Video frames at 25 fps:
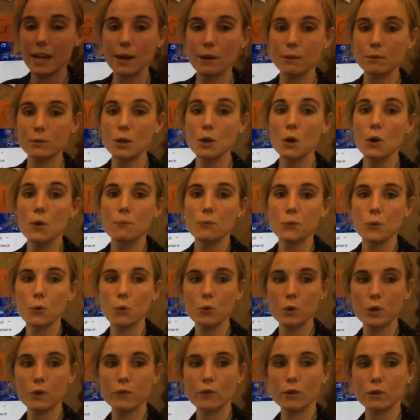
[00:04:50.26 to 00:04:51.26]
out
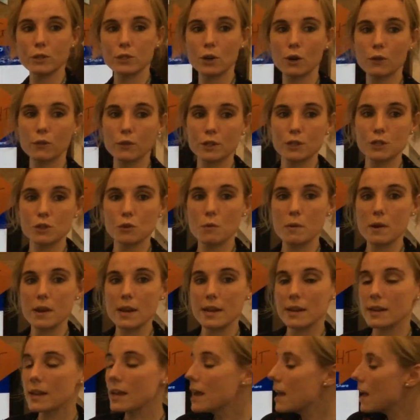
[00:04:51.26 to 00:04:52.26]
or you've got it on the
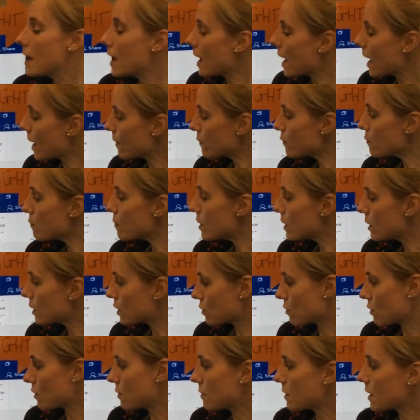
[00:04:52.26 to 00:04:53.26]
screen. Have a read
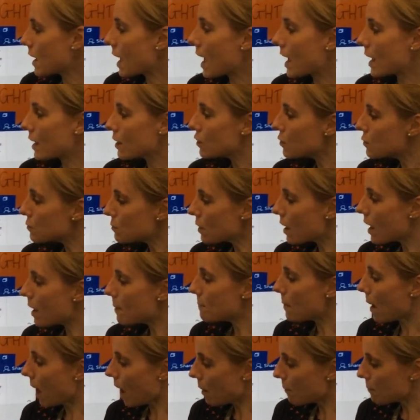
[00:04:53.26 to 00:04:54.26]
through. Can you
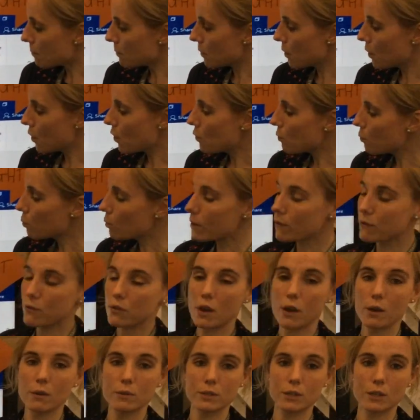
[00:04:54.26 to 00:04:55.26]
come up with
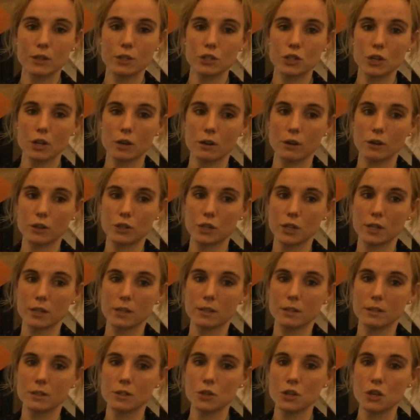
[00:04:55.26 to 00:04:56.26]
those
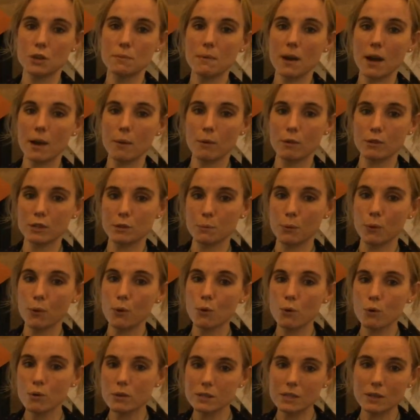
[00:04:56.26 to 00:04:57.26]
conjunctions? So you might want to
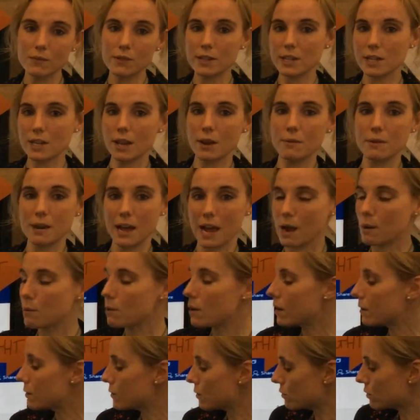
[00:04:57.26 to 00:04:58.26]
pause the video
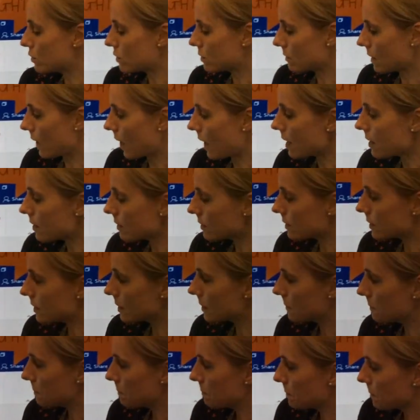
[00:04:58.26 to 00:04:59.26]
now while you do that.
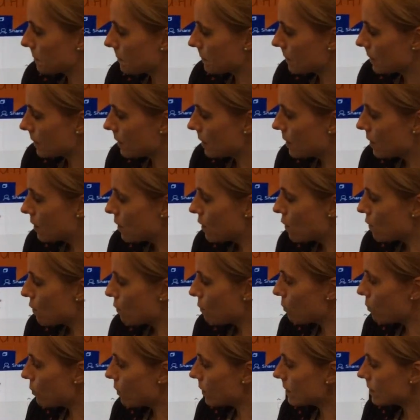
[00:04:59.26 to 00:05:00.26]

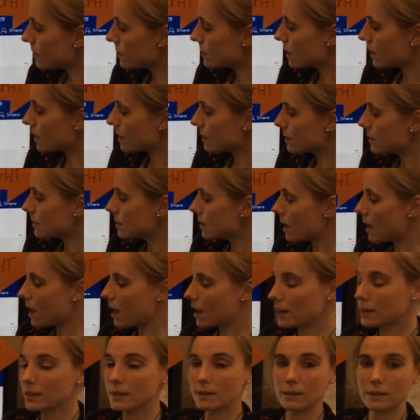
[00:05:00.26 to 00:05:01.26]
Once
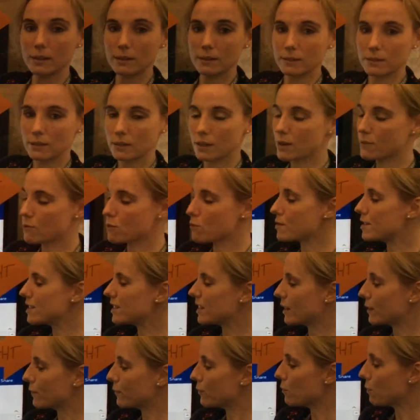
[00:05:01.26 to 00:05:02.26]
done, I've already
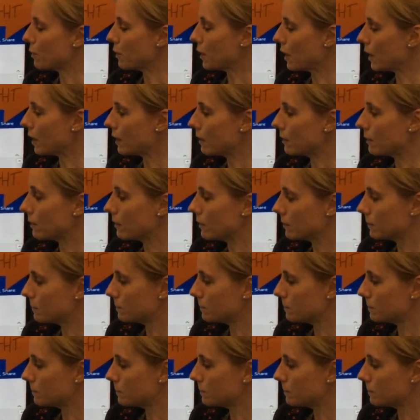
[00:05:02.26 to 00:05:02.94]
done it for you.